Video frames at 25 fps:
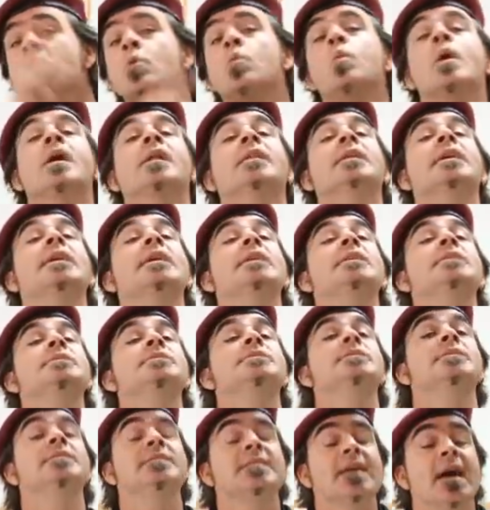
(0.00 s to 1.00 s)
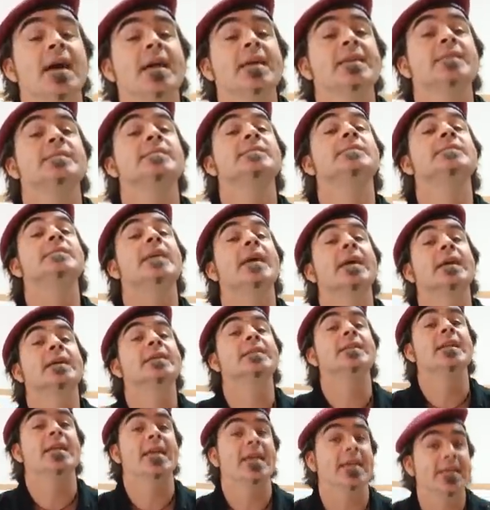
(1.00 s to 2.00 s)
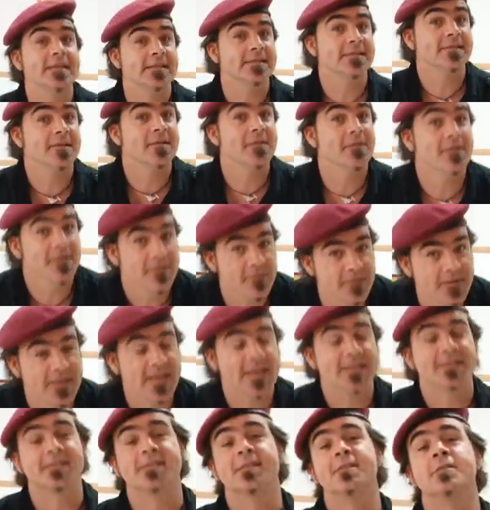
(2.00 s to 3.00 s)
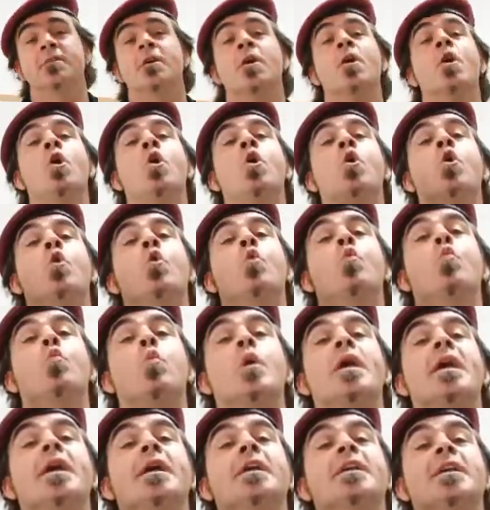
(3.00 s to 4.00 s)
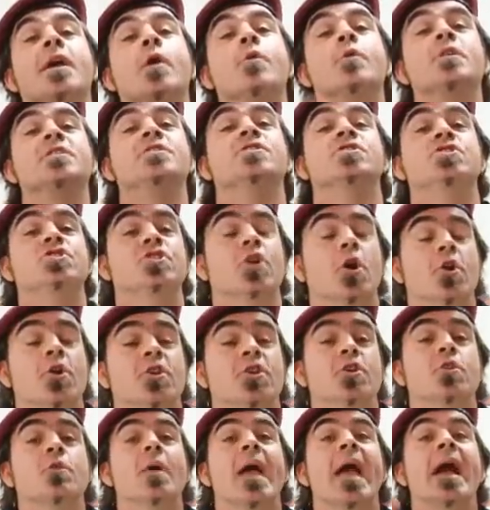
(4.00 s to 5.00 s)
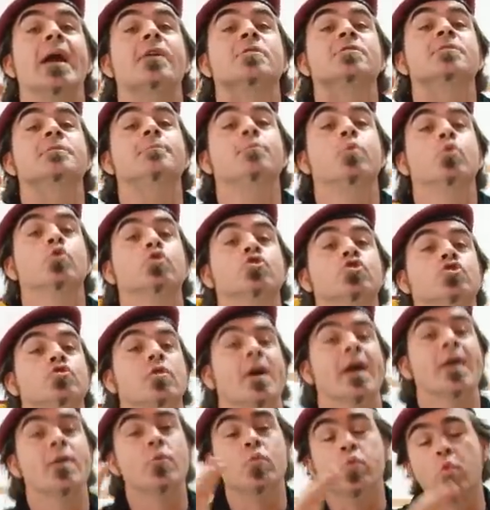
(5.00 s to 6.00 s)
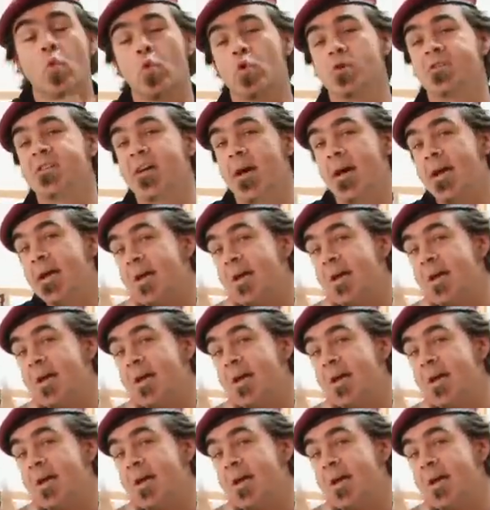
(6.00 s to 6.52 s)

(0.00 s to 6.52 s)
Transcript: Well, in today's techniques lesson we're going to show you how to portray water.